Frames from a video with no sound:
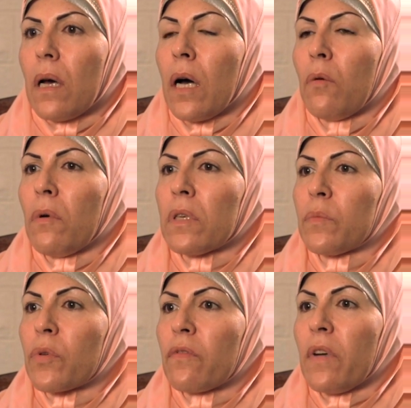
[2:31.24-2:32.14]
I was
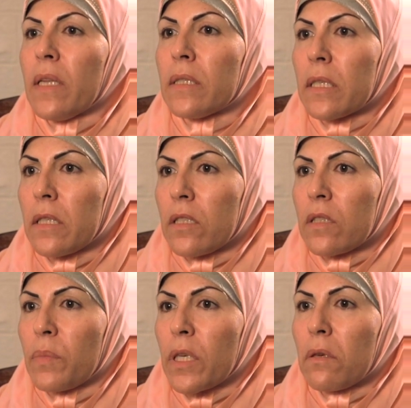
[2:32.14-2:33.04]
prevented
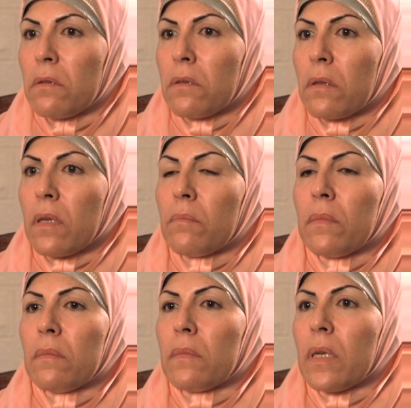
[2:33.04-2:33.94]
speaking to
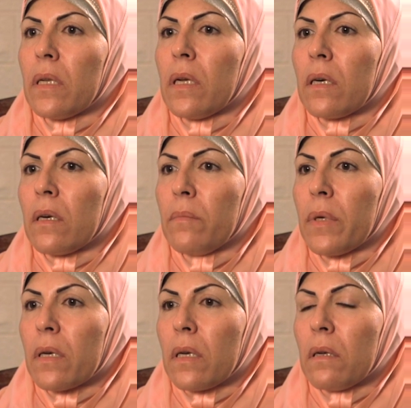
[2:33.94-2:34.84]
them in
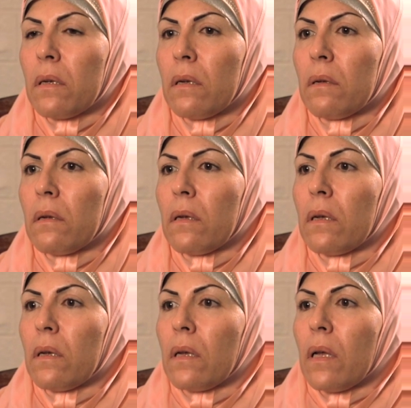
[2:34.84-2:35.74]
Arabic,
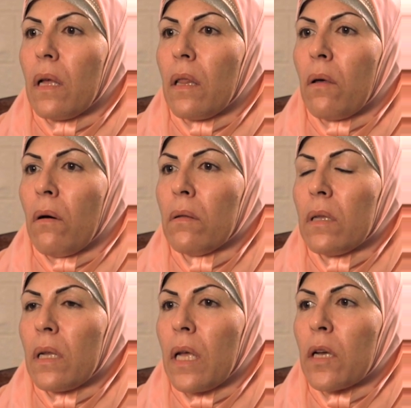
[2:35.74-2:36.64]
the
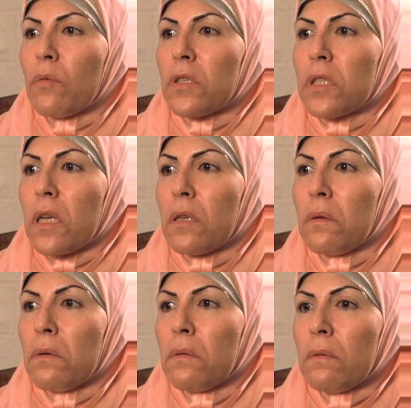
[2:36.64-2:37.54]
only language they
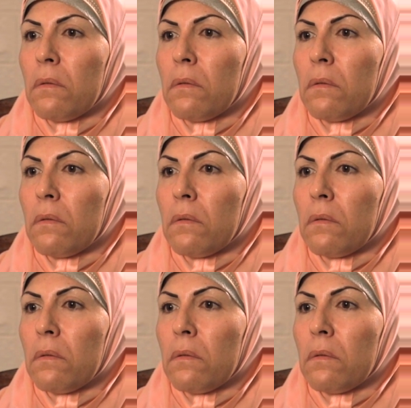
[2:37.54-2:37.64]
knew.